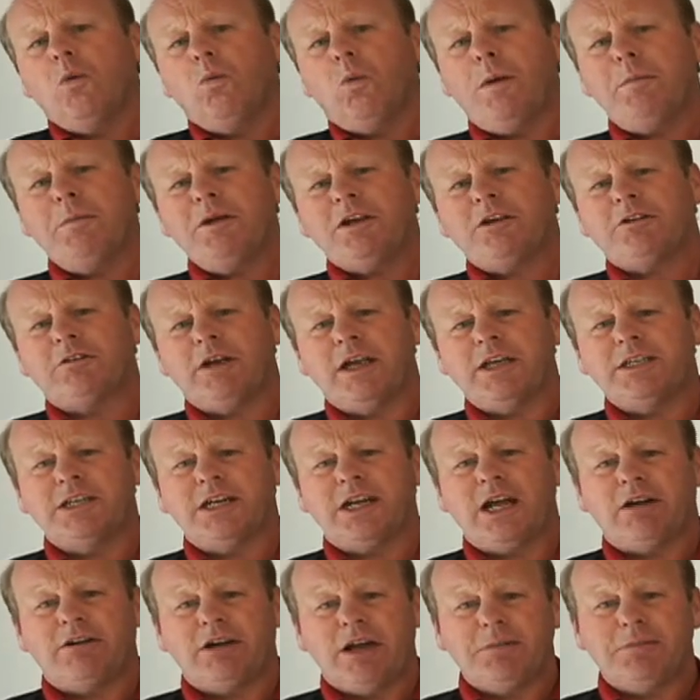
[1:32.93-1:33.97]
When we created
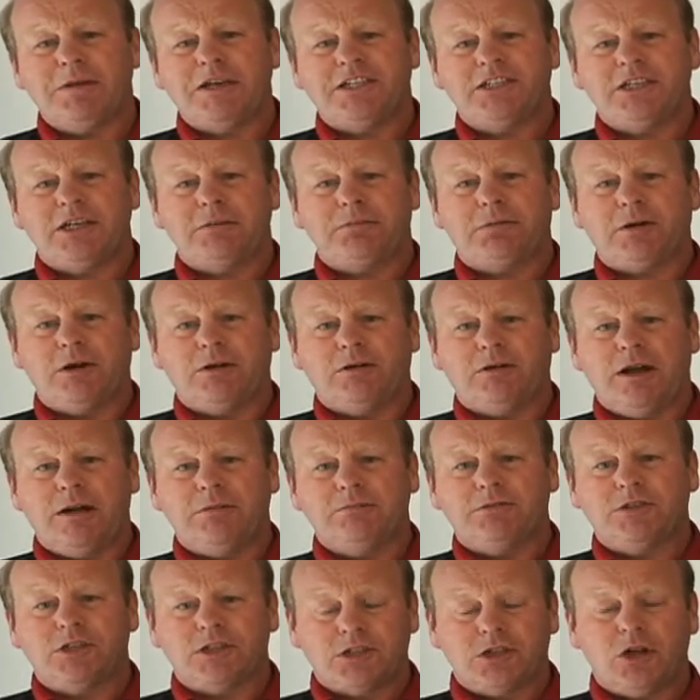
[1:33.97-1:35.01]
our ABC
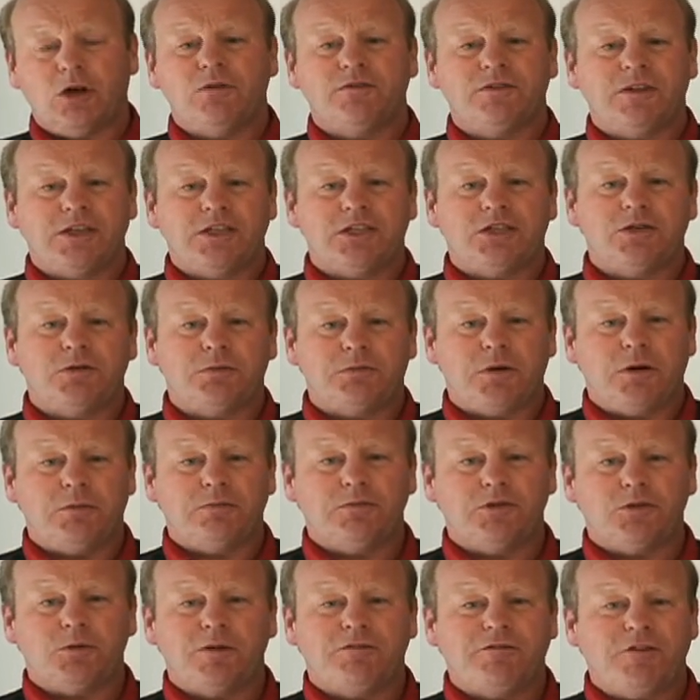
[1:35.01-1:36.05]
program to solve these two
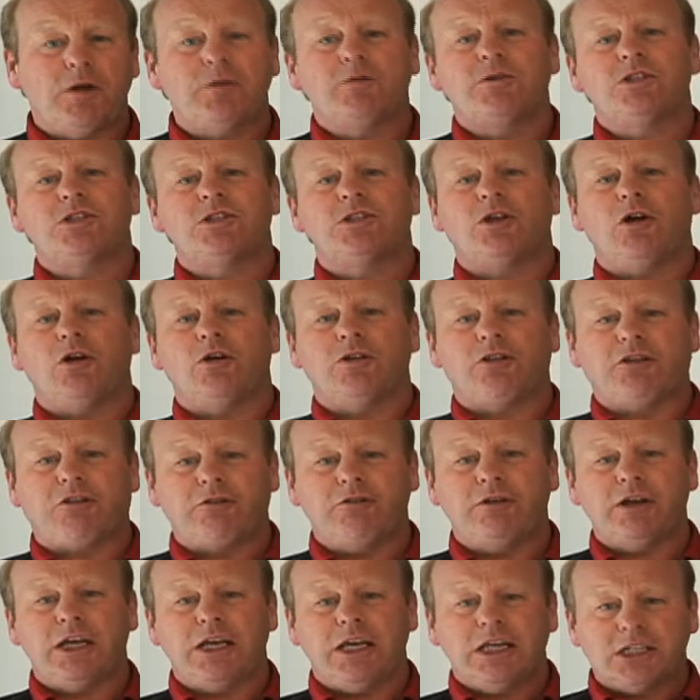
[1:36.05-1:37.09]
problems, we focused on
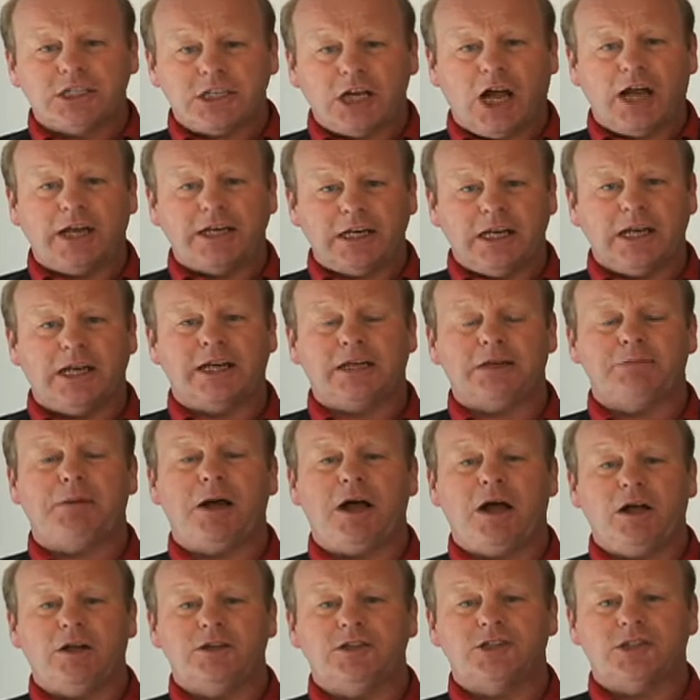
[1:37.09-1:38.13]
three tightly linked
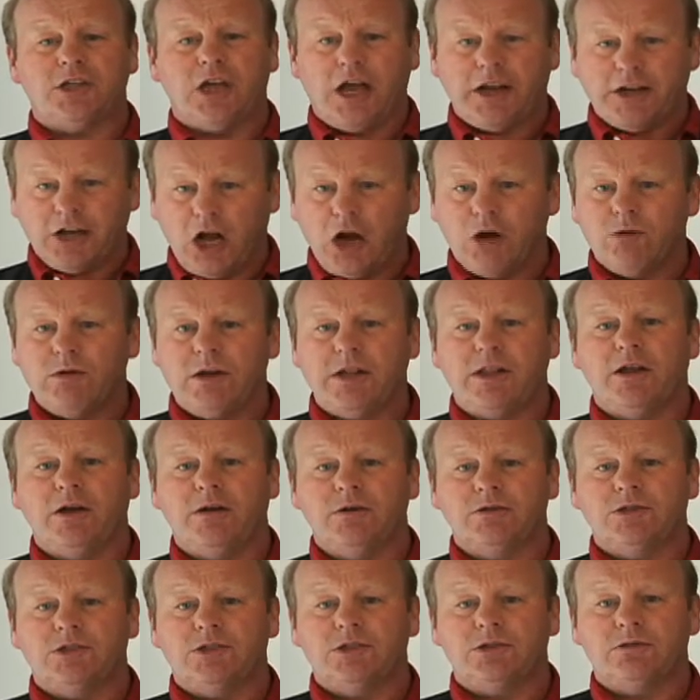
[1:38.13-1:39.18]
parts and only
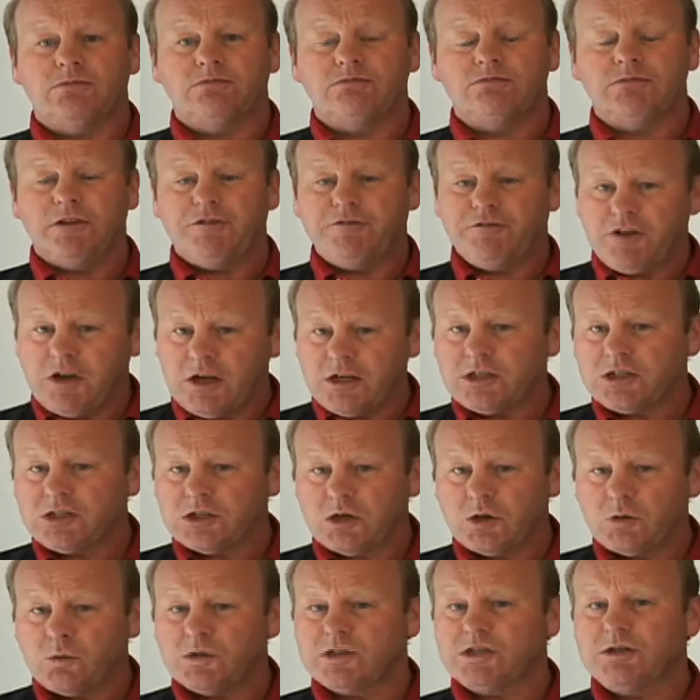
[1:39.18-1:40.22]
those. The
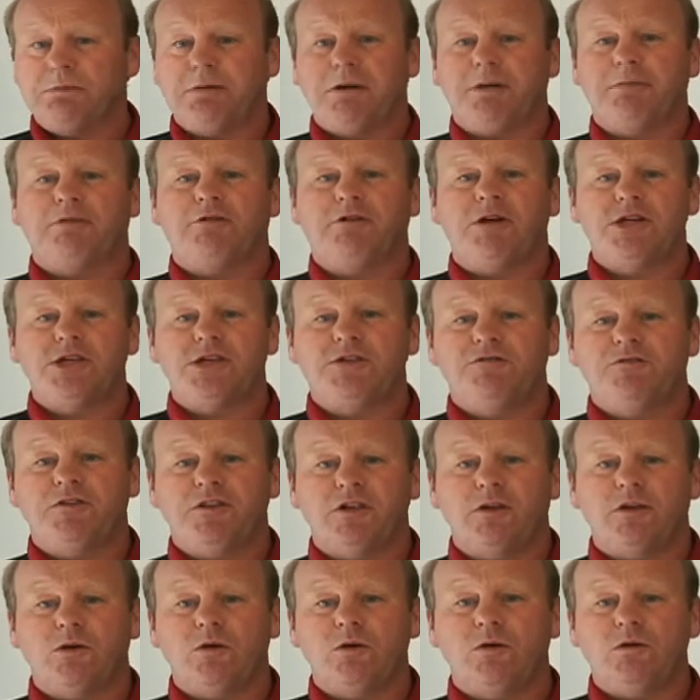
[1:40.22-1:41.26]
first was the preparation for
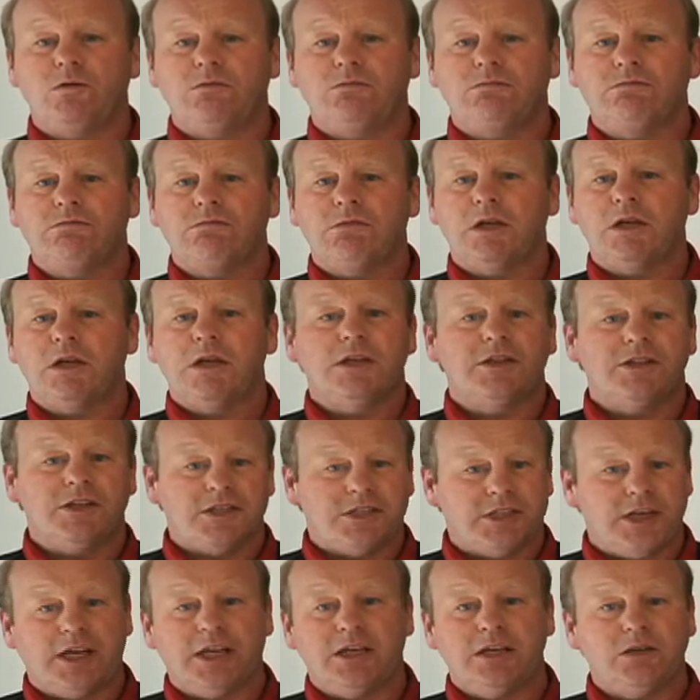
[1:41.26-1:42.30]
the call, the
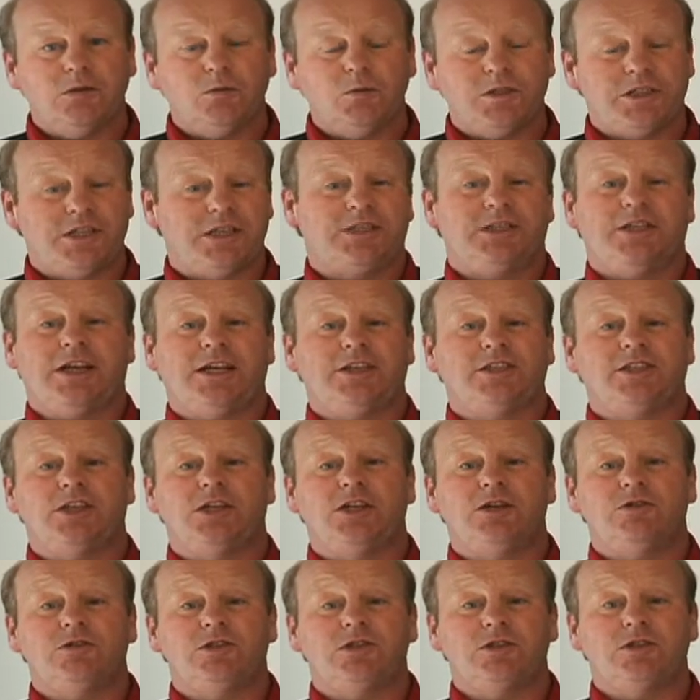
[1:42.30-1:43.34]
second was its
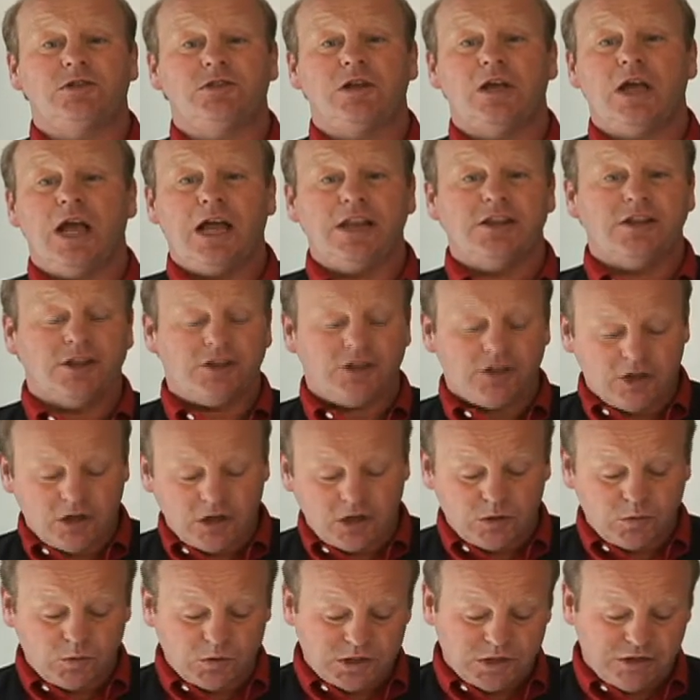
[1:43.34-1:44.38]
execution, and the
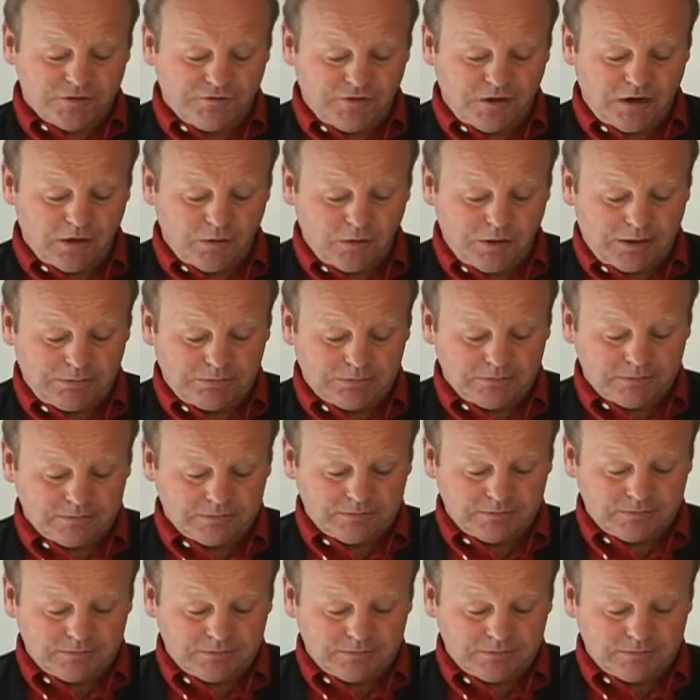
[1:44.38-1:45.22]
third was the follow-up.